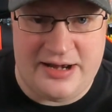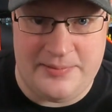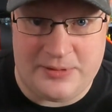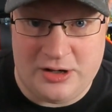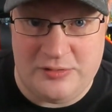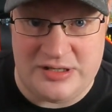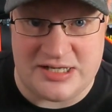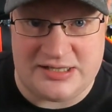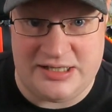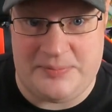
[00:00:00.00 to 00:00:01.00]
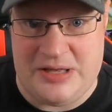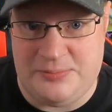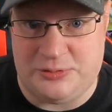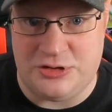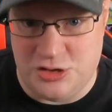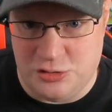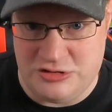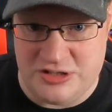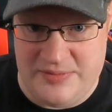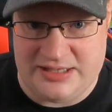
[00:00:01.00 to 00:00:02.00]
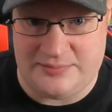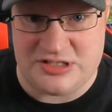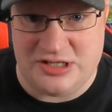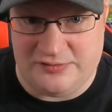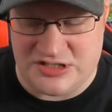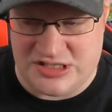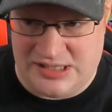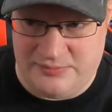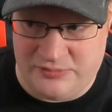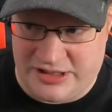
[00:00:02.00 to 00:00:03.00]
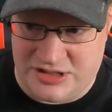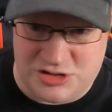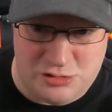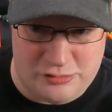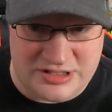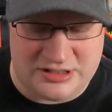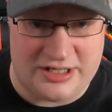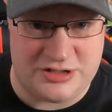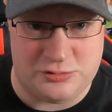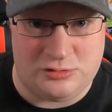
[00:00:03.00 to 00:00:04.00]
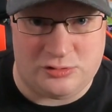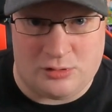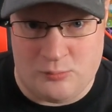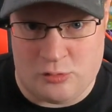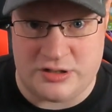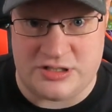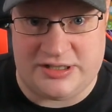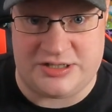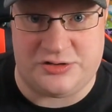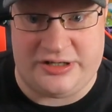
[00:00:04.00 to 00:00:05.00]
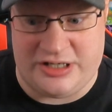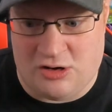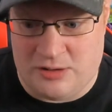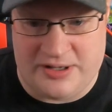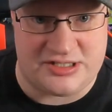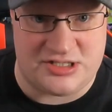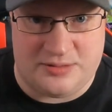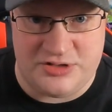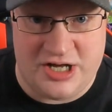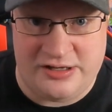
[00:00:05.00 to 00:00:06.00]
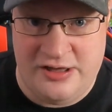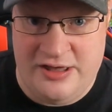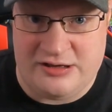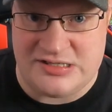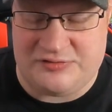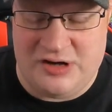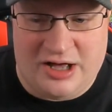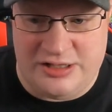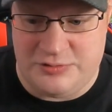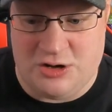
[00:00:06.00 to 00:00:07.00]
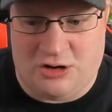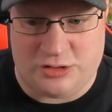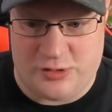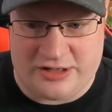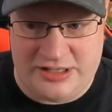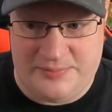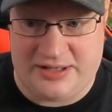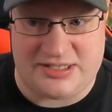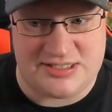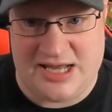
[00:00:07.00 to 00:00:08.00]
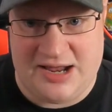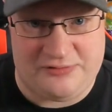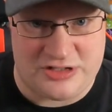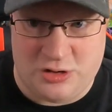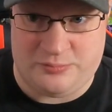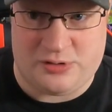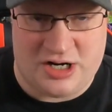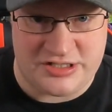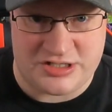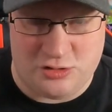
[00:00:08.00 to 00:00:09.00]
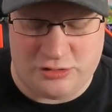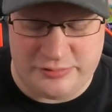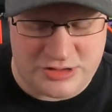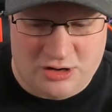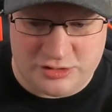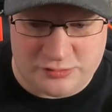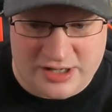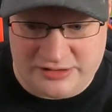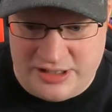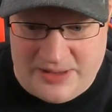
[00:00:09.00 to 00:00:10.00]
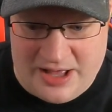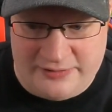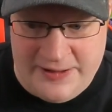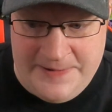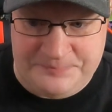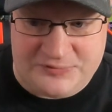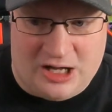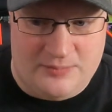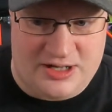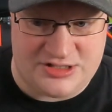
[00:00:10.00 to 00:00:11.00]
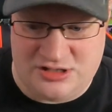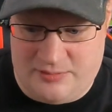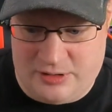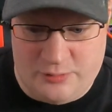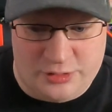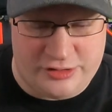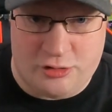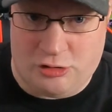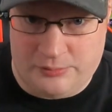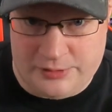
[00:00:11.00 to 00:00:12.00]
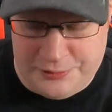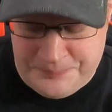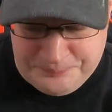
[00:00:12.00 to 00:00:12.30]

Namco is a thing that people do to make themselves seem, like, pseudo-intellectual or more intellectual than they are about the subject. Because if not, you would talk directly about the staff that's on Project Soul. You would talk directly about uh, Matsuyama or Motohiro Okubo.